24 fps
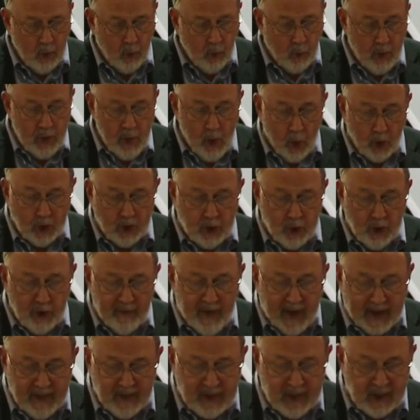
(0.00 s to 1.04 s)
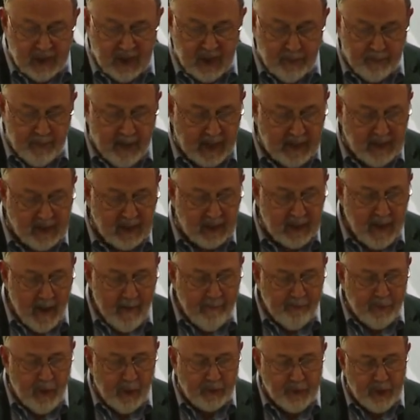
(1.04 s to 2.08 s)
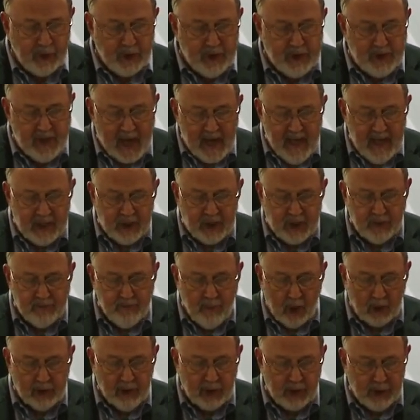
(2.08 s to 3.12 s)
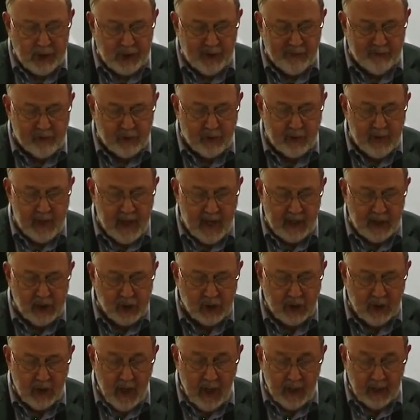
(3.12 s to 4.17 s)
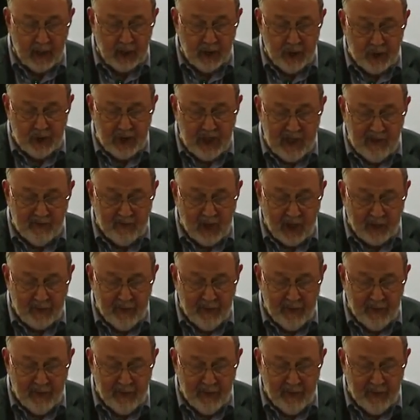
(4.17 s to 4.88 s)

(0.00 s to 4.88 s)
We ought to have anticipated that the deist models of creation, conceived,